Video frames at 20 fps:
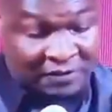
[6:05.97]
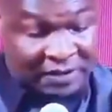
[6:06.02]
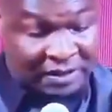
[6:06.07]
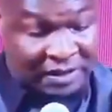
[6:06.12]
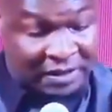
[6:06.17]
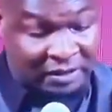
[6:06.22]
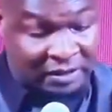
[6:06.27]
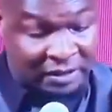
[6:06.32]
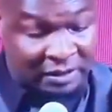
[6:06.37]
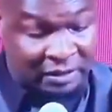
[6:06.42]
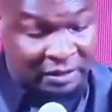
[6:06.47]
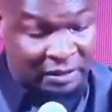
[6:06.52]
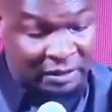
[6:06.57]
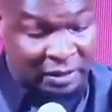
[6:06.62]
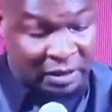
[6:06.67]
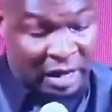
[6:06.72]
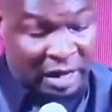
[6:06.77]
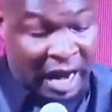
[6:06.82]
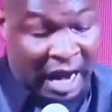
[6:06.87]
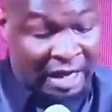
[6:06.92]
of
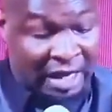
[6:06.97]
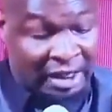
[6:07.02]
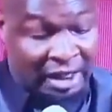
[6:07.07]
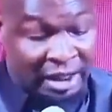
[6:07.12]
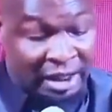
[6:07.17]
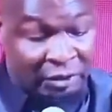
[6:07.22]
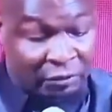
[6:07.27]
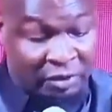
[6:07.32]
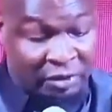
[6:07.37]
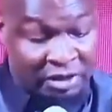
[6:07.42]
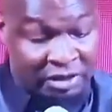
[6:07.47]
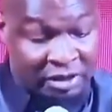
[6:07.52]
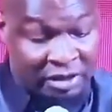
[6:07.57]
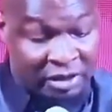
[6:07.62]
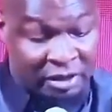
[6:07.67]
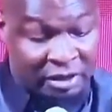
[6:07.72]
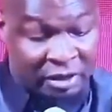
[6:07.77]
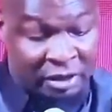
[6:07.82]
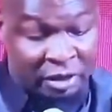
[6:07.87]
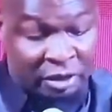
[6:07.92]
sin and
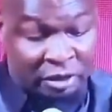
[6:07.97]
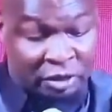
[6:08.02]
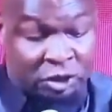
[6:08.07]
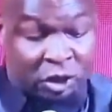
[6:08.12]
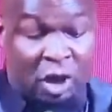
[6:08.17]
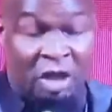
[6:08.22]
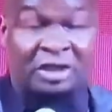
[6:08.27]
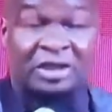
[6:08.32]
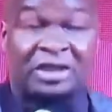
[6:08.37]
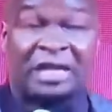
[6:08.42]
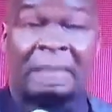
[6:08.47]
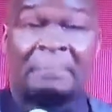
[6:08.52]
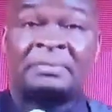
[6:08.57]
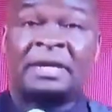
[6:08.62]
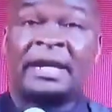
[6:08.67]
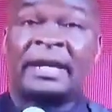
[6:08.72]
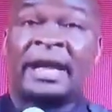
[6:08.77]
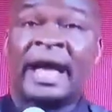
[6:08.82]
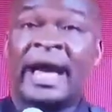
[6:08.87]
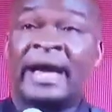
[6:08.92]
iniquity. John
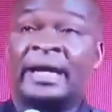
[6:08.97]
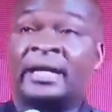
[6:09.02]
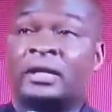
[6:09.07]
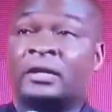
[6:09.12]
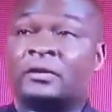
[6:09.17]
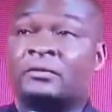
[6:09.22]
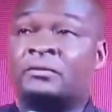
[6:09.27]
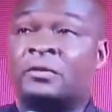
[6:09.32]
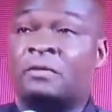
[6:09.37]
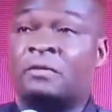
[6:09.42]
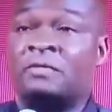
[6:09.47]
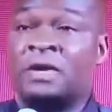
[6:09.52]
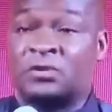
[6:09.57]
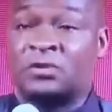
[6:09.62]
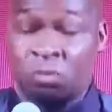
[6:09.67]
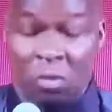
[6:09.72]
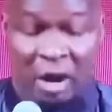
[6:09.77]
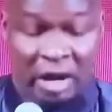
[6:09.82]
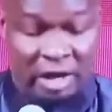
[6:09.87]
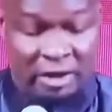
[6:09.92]
chapter 9
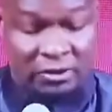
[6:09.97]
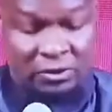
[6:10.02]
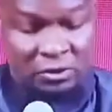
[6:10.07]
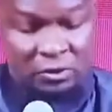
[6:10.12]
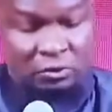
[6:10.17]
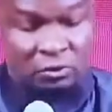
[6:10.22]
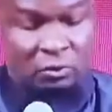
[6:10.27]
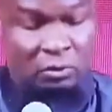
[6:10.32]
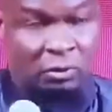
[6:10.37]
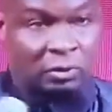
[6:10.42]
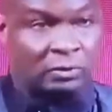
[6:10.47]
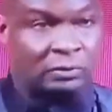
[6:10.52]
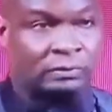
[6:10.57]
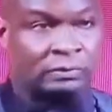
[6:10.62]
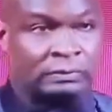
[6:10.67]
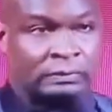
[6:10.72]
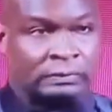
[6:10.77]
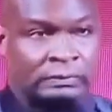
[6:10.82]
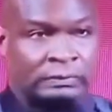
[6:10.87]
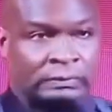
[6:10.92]
from verse 1 and 2.